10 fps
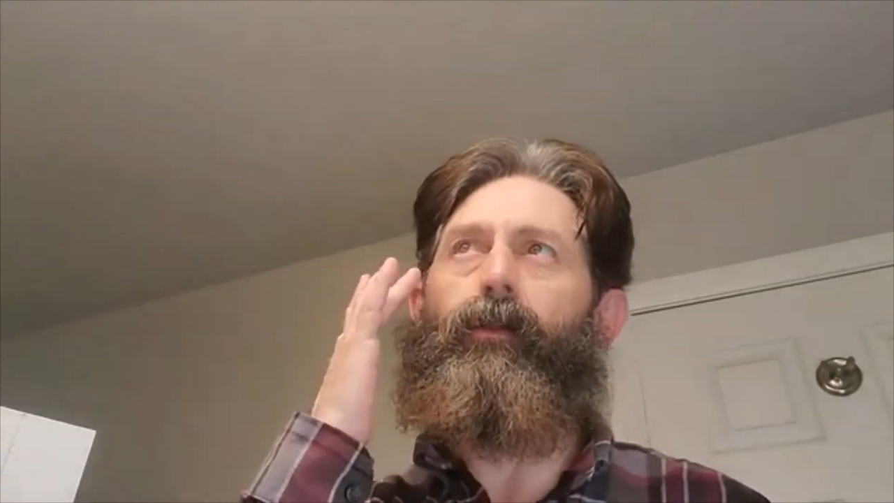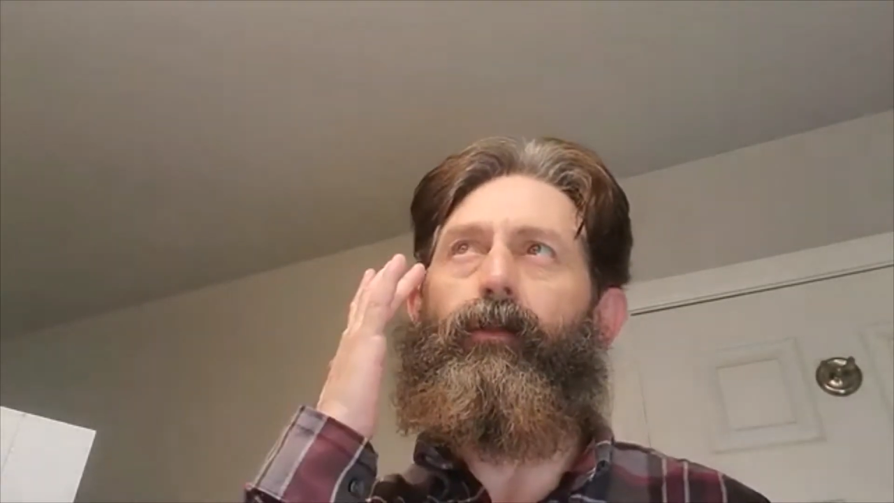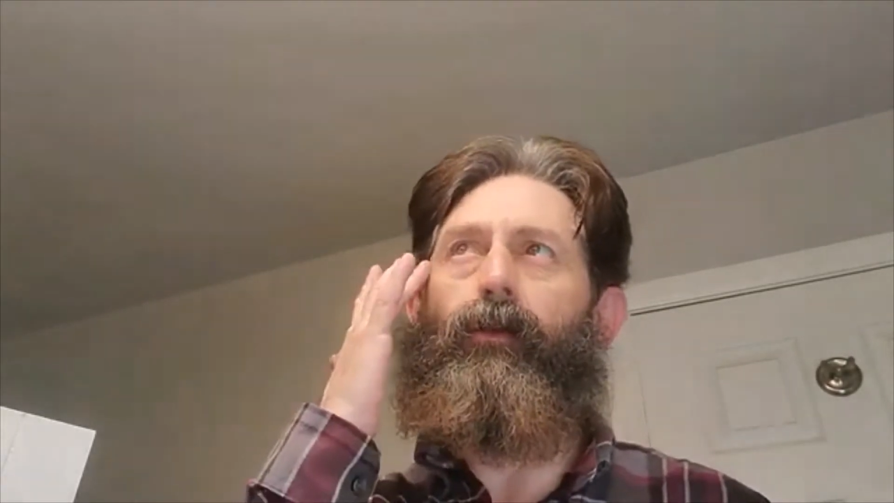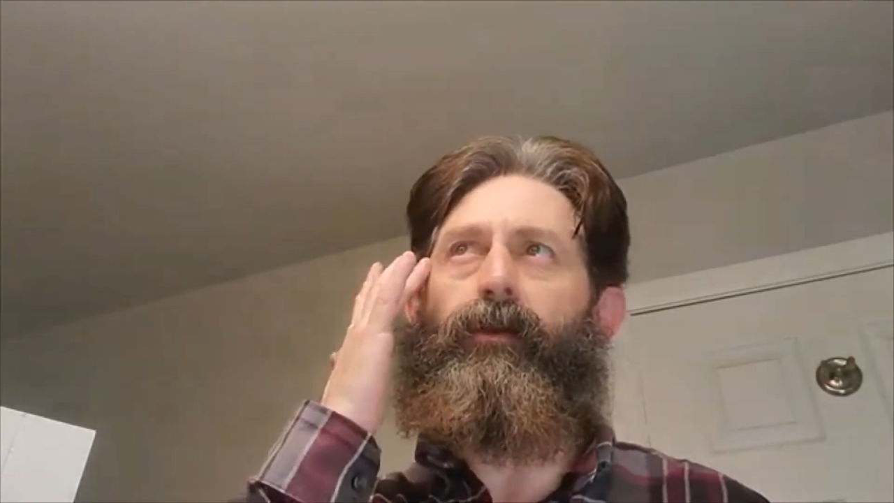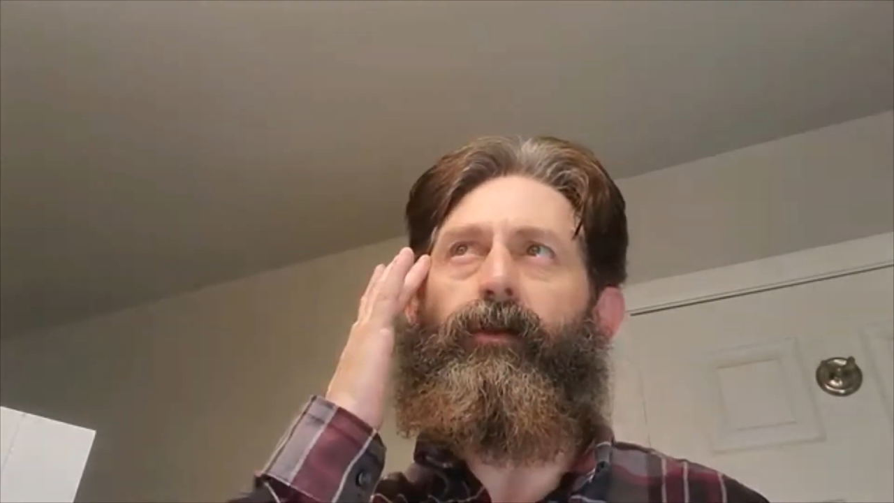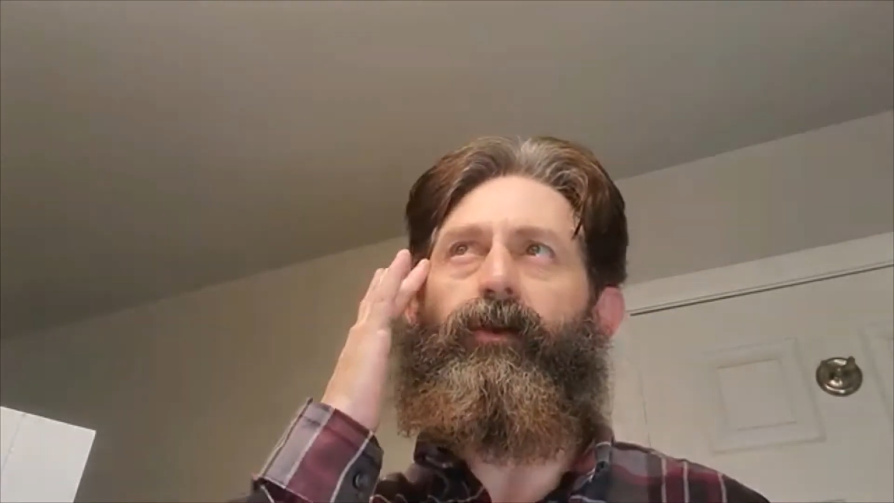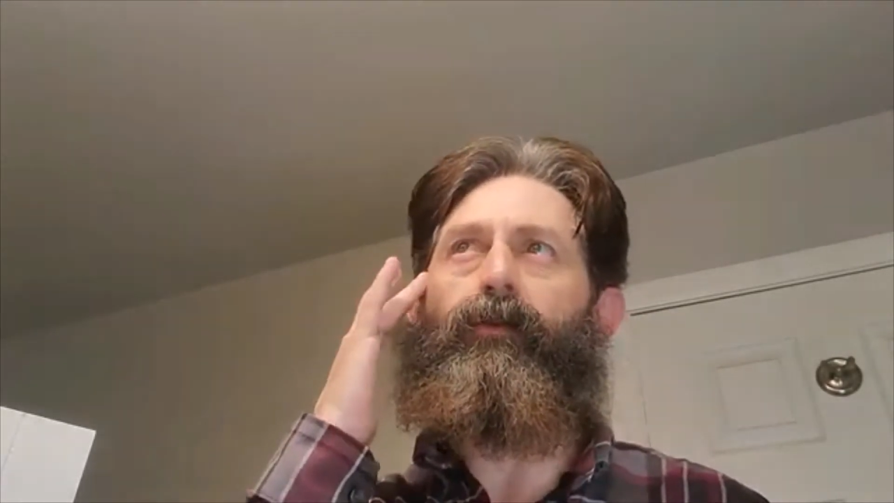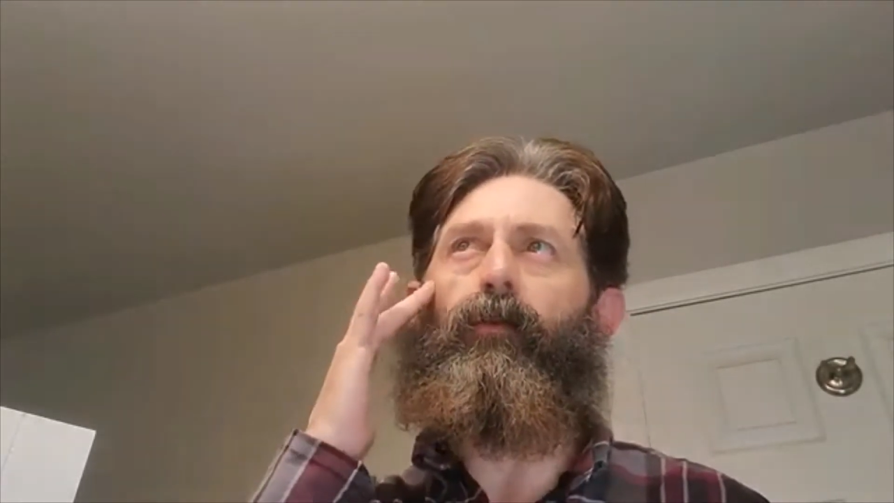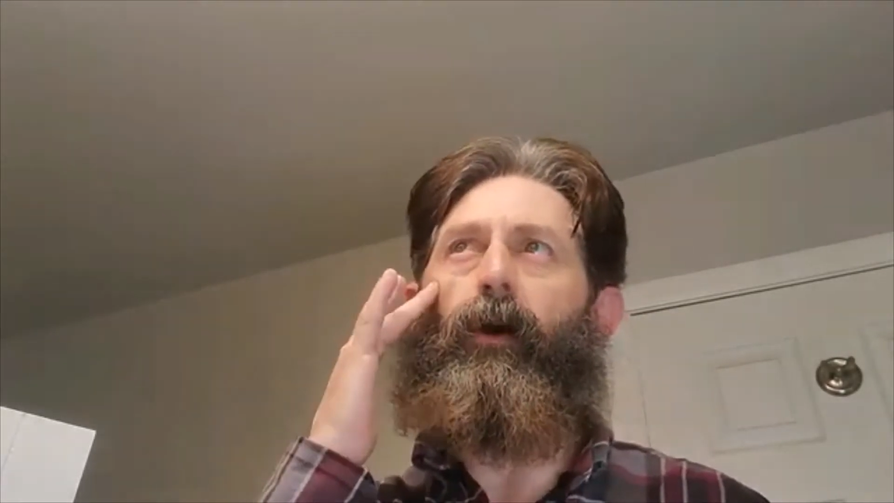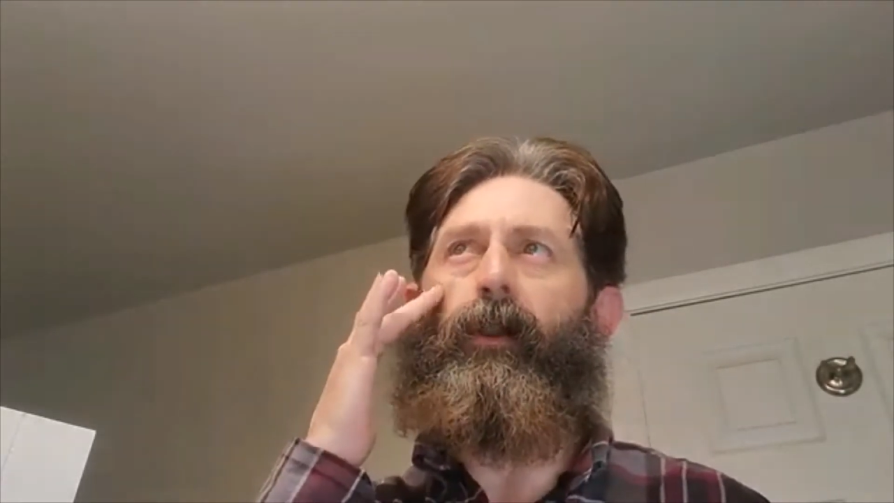look that
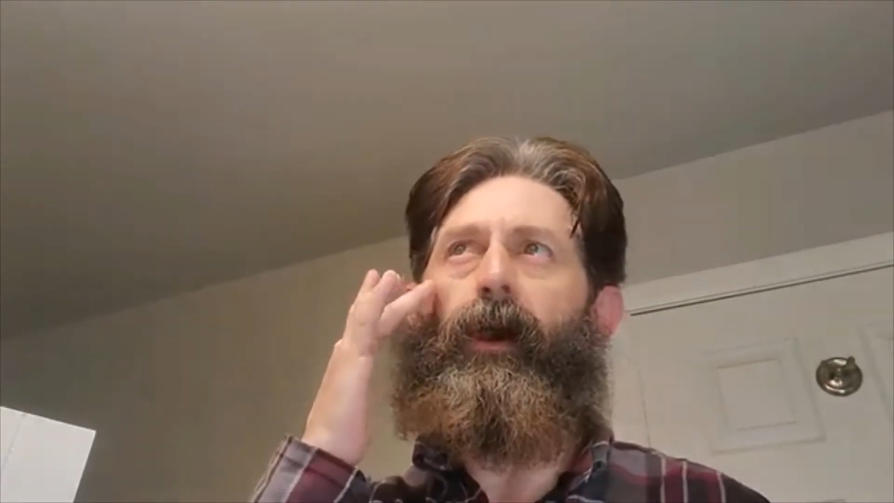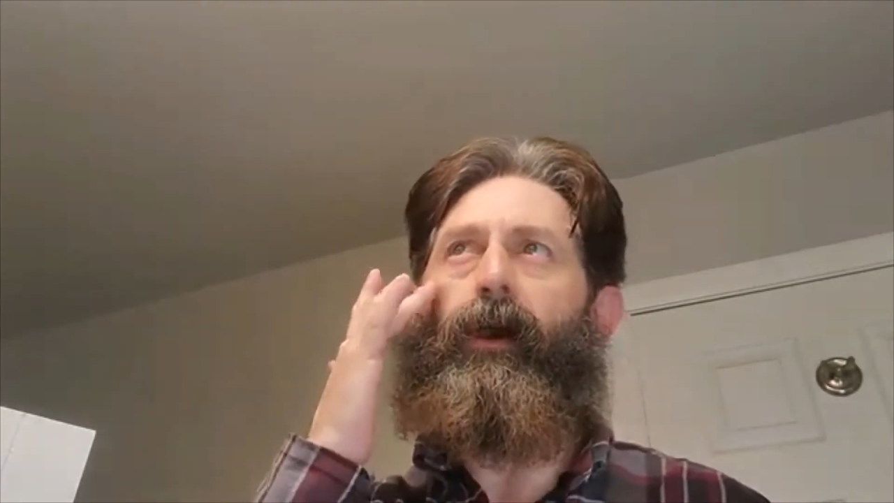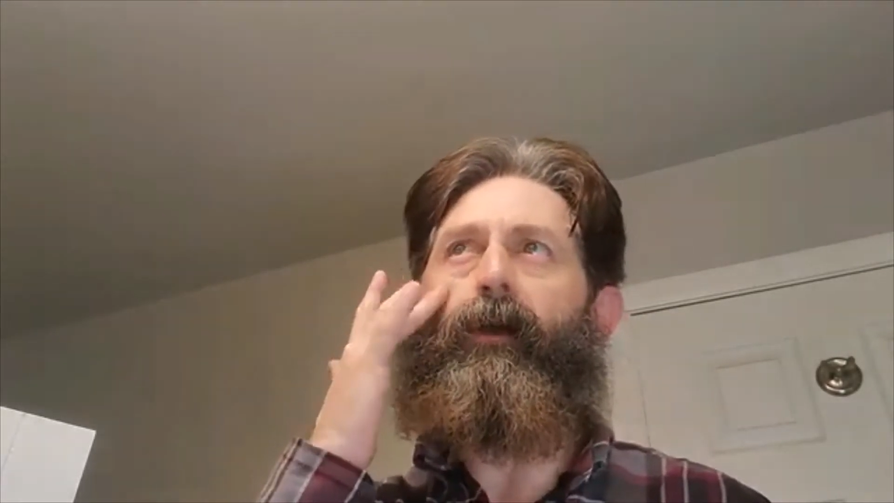you want to